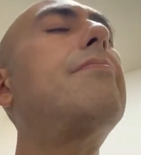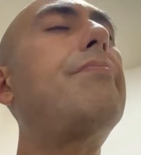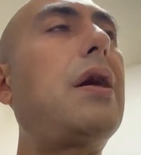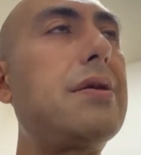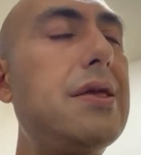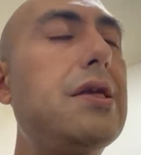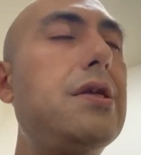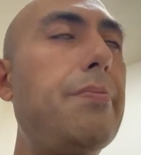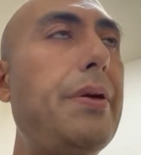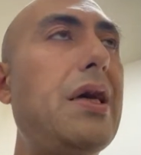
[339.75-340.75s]

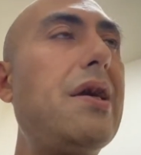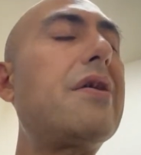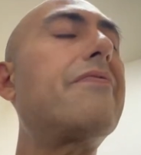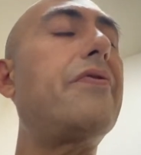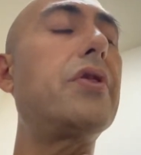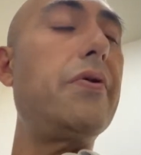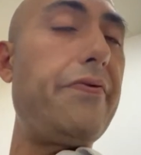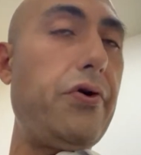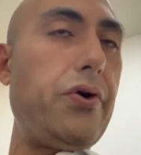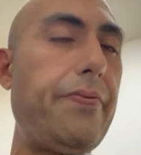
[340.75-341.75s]
Participating for the
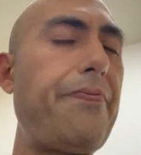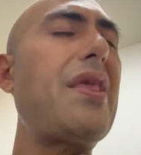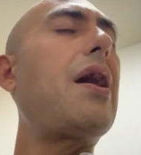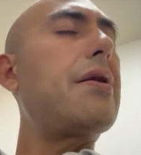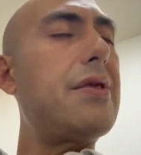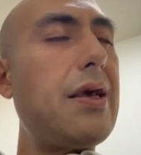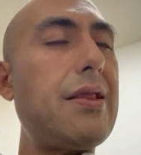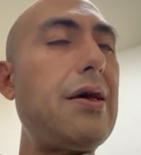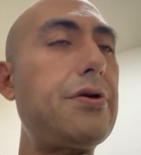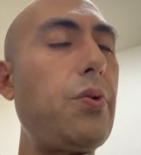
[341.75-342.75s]
vote. I
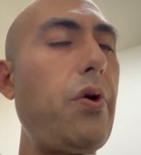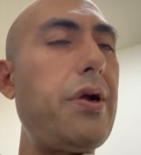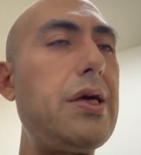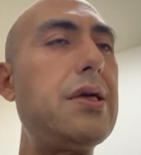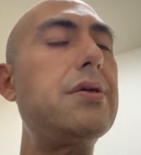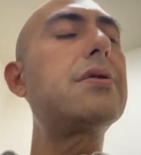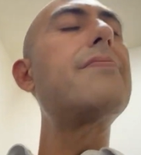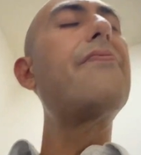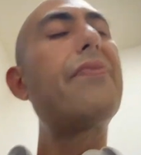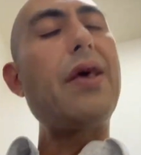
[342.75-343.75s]
think that's what it is.
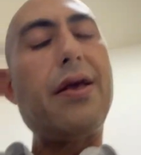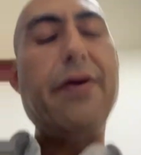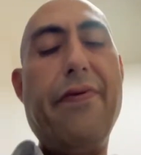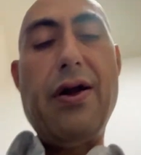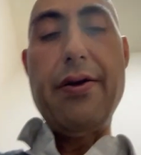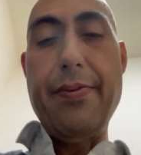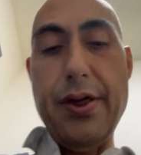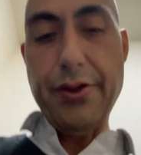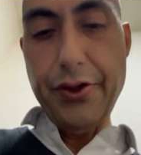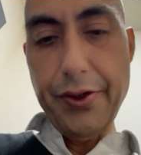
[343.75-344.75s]
Thank you very
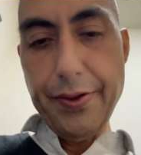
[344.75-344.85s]
much.